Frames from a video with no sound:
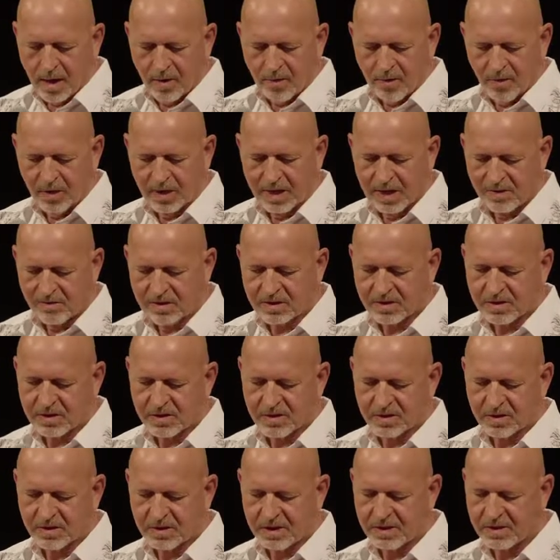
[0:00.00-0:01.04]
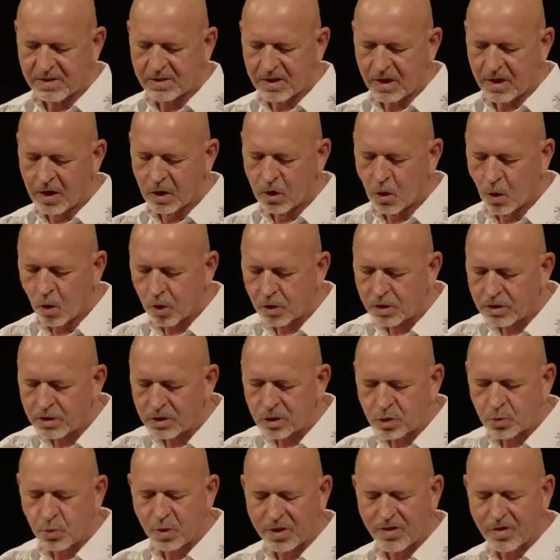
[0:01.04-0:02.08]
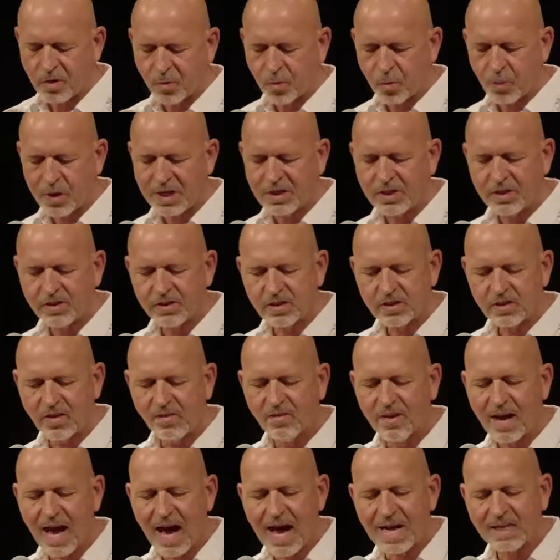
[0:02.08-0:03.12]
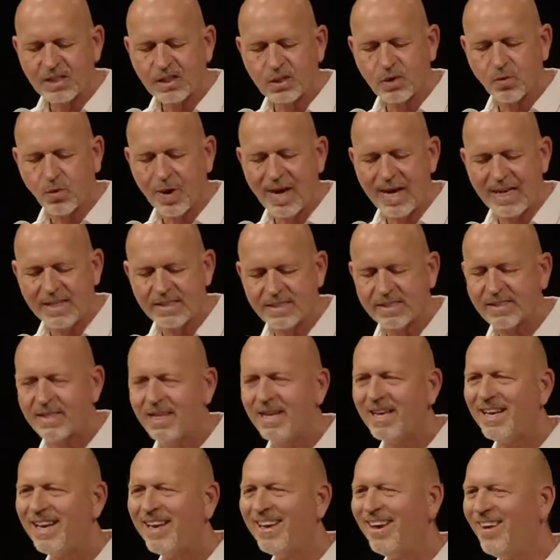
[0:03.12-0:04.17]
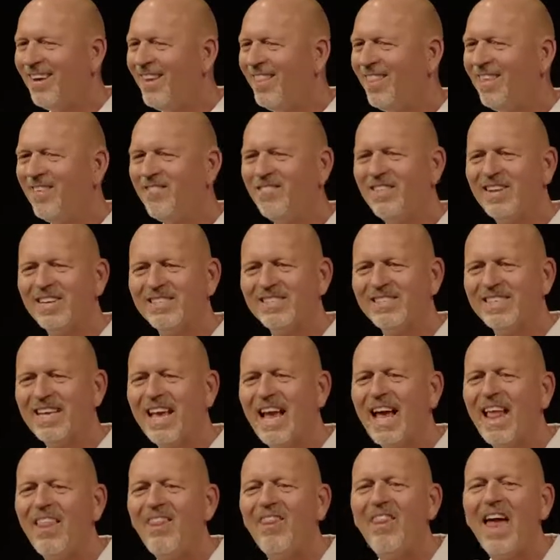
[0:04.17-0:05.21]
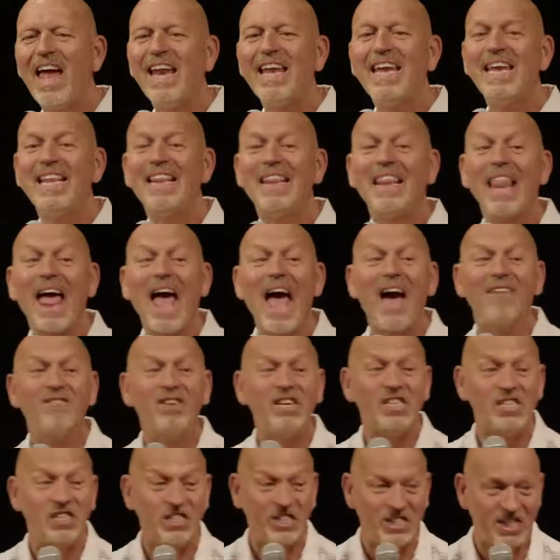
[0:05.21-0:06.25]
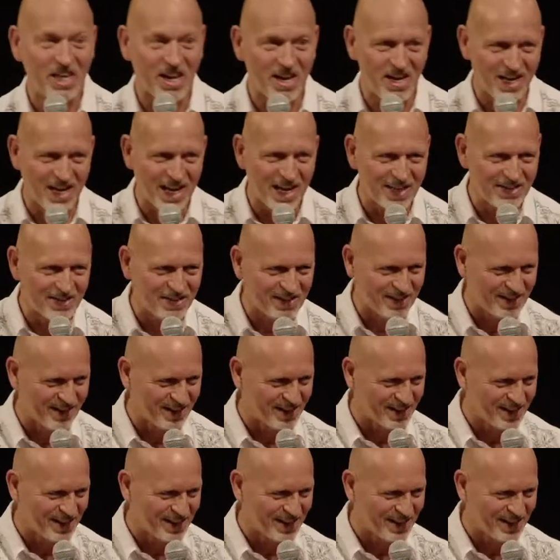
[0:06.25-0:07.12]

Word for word: Forgiveness of sins in accordance with the riches of God's grace. I love this. That he lavished on us.